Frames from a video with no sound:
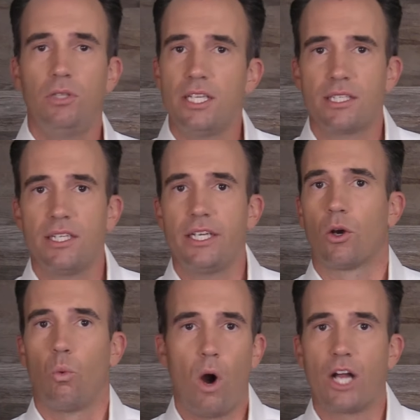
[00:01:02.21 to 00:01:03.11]
you listening
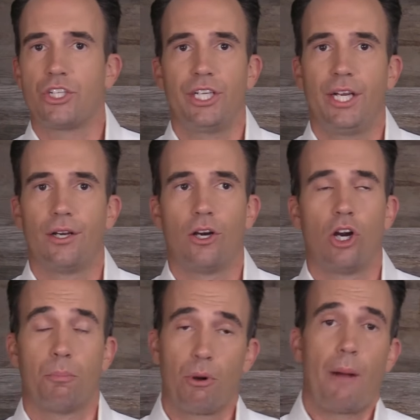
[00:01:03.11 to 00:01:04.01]
or watching here
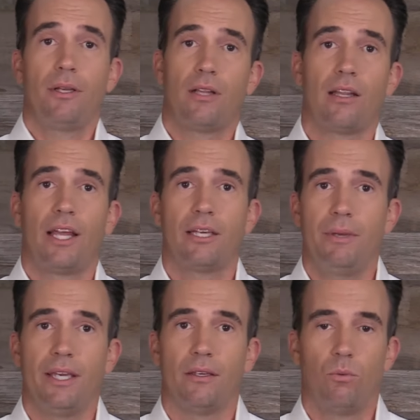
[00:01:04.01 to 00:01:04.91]
are probably a lot like me.